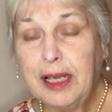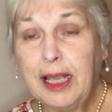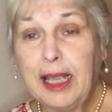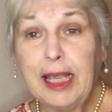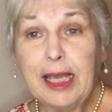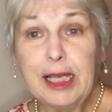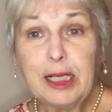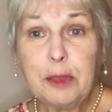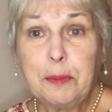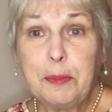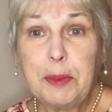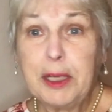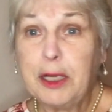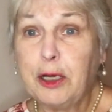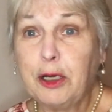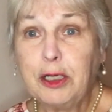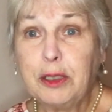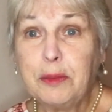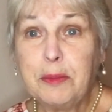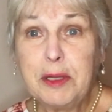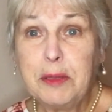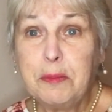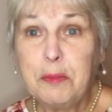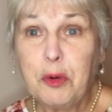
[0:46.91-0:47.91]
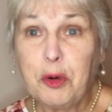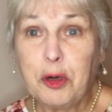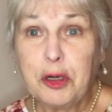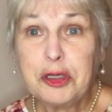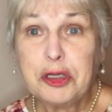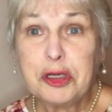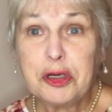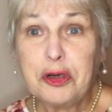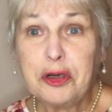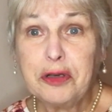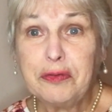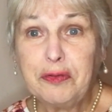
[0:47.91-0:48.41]
and appear to be more
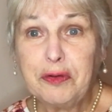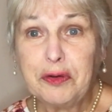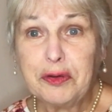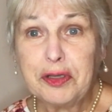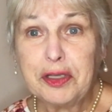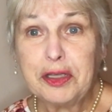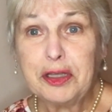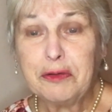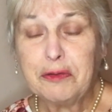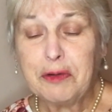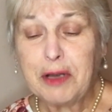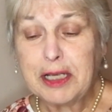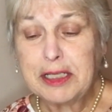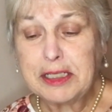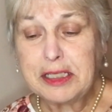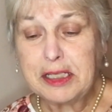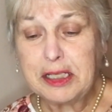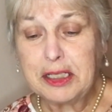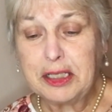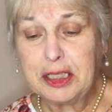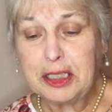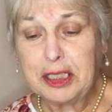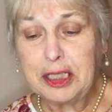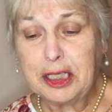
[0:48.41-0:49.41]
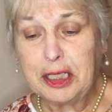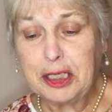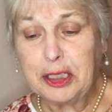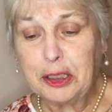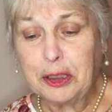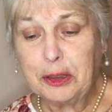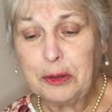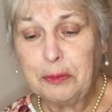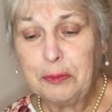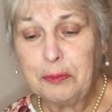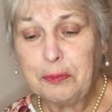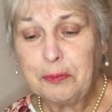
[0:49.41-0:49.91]
joyful than the rest of the
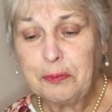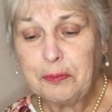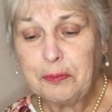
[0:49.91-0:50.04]
year